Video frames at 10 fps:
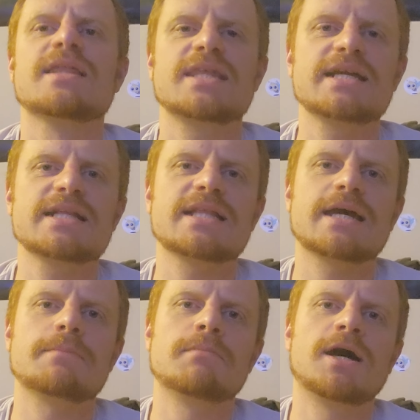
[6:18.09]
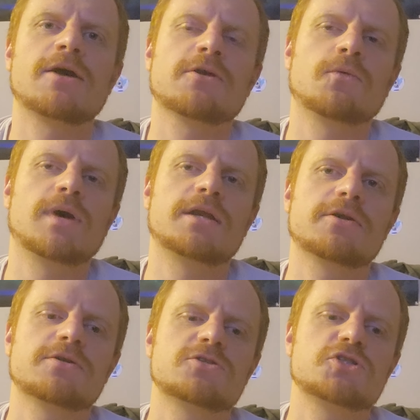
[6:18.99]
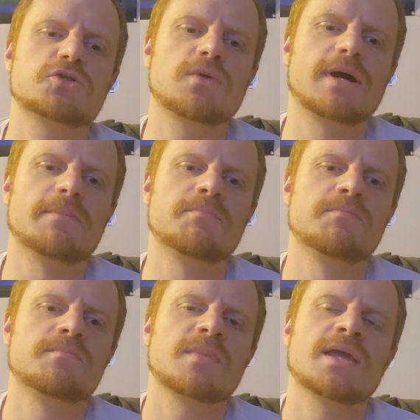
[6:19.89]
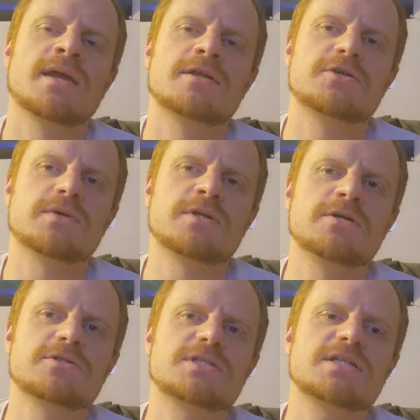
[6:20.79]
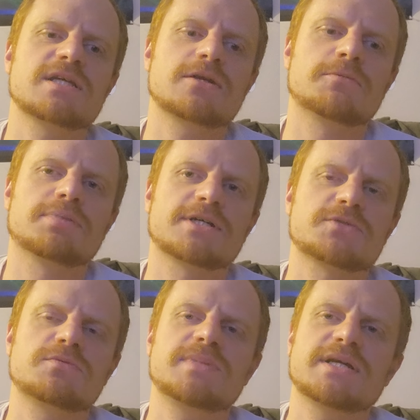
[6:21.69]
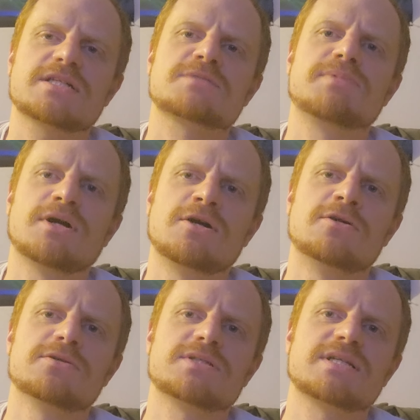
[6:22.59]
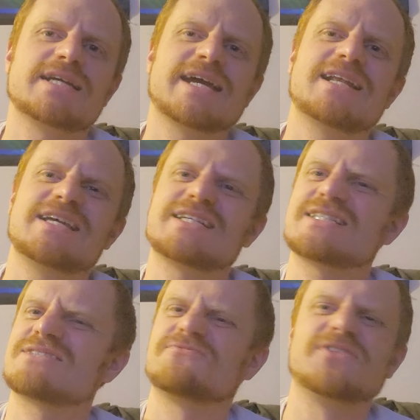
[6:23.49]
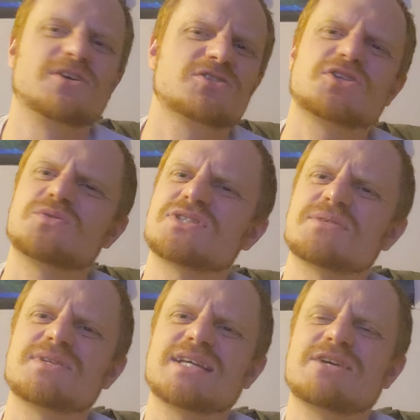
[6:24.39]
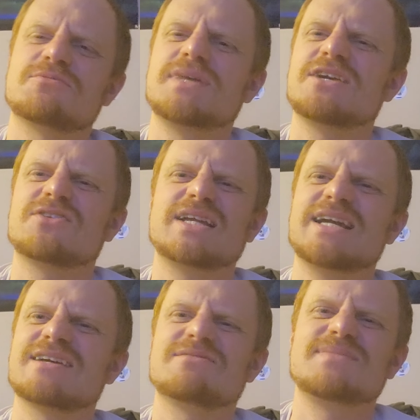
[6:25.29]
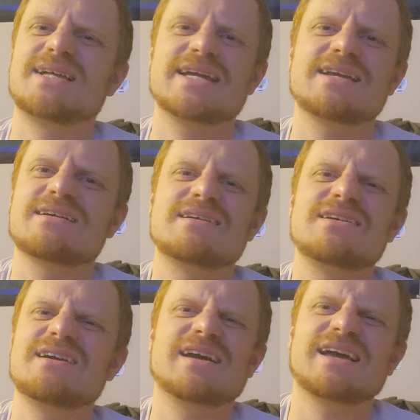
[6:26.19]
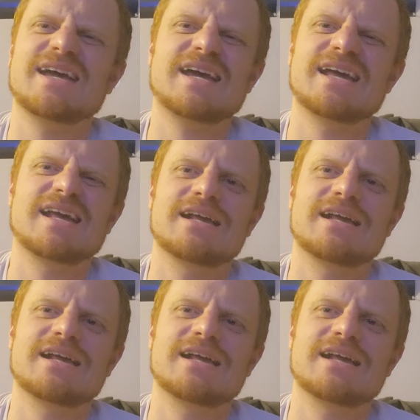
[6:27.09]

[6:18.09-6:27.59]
Thinking that Mario wanted her to do a nude scene that her breast would be exposed, and he had like his filter or something that would make her naked. I'm like, I